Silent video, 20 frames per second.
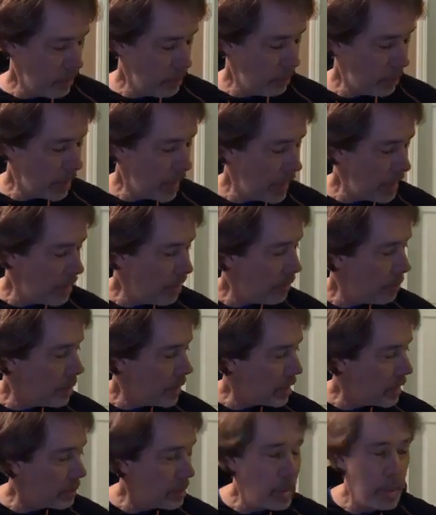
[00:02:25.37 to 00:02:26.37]
Playing of
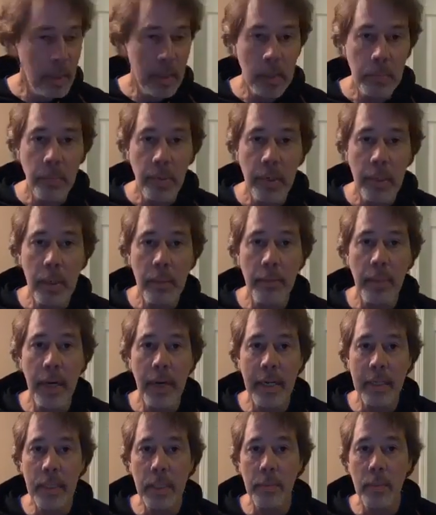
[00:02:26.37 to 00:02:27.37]
pickleball, it's pretty
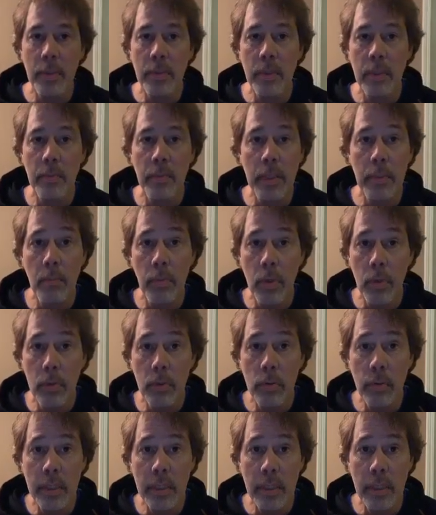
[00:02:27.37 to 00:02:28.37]
impossible to be
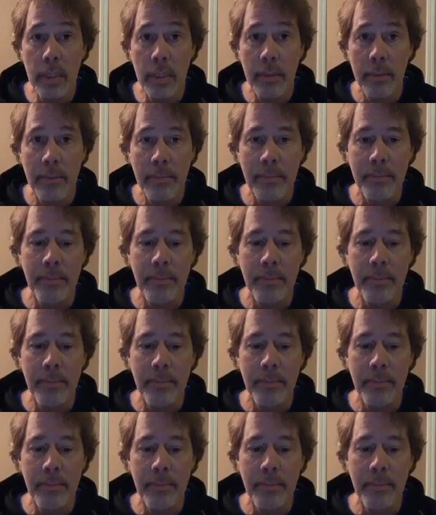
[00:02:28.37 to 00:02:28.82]
blue, isn't it?